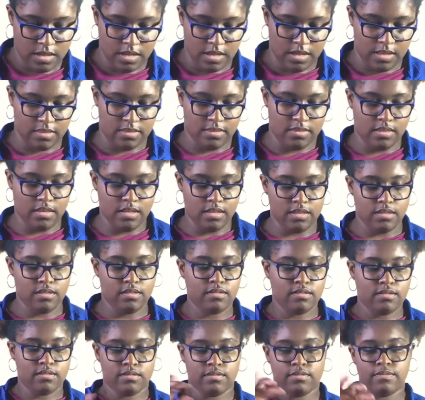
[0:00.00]
And
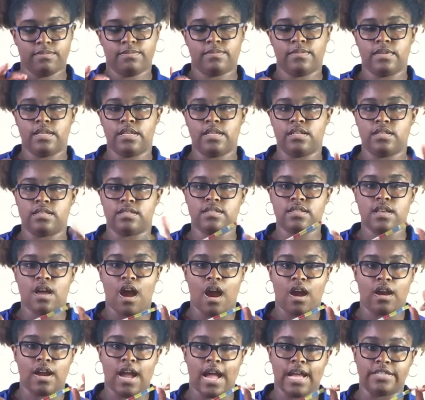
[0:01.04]
this is
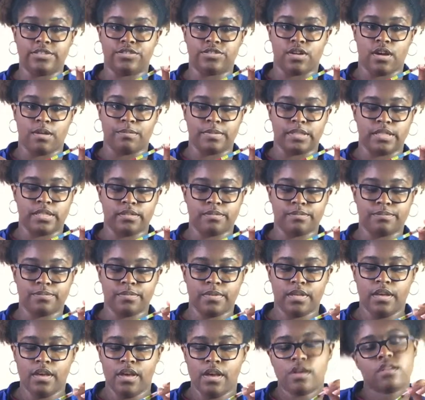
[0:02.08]
our hydrometer.
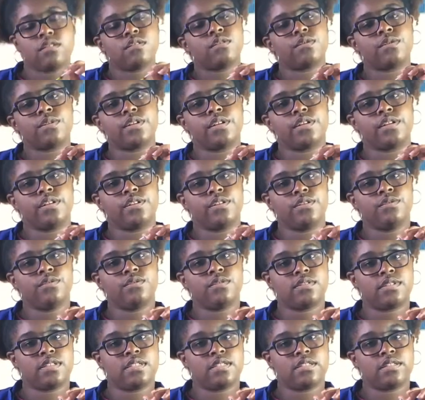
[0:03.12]
So we're going to
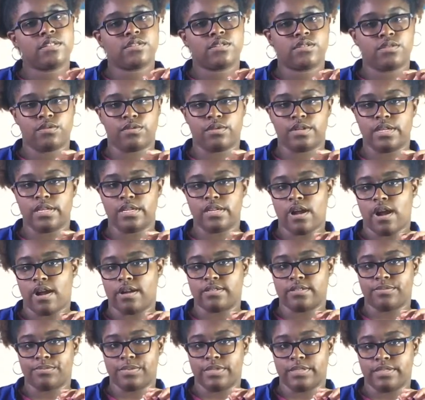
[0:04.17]
use this to read our
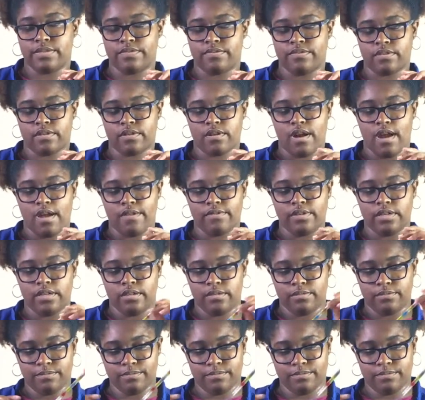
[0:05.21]
specific gravity.